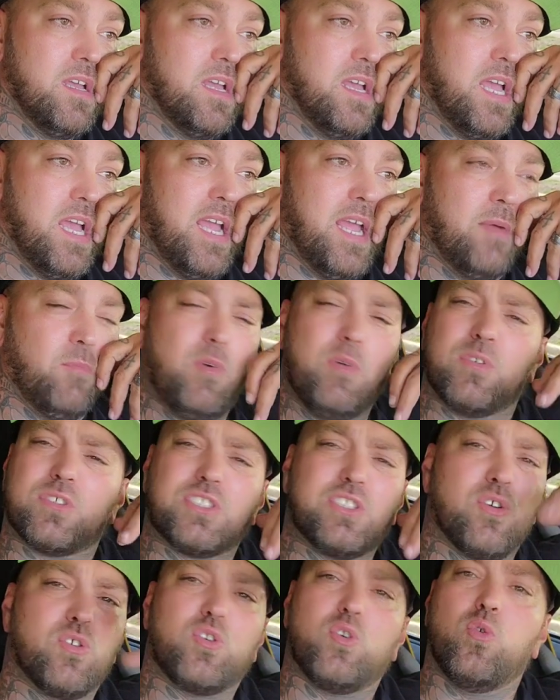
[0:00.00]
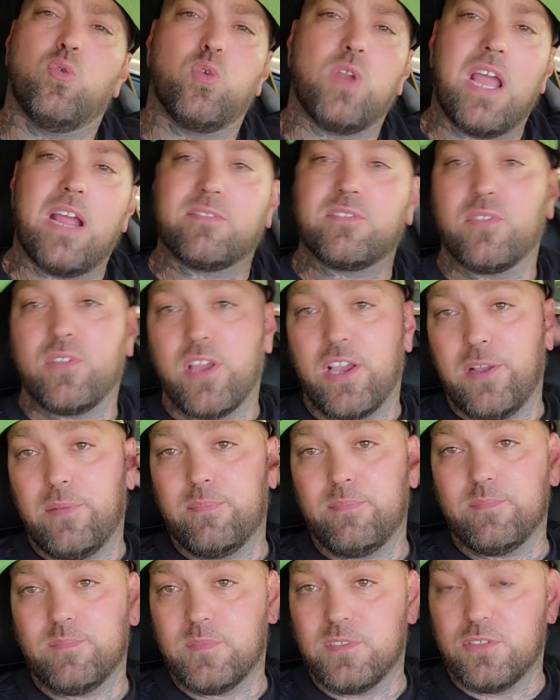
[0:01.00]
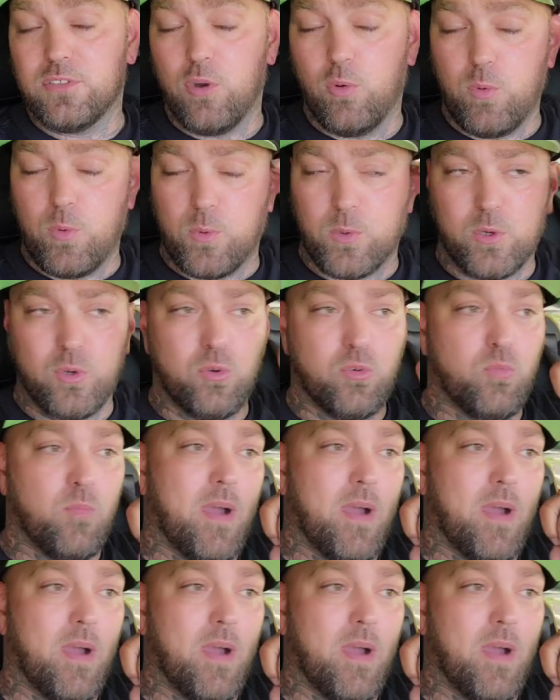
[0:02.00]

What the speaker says: And we were still cool after that. You know, we were cool.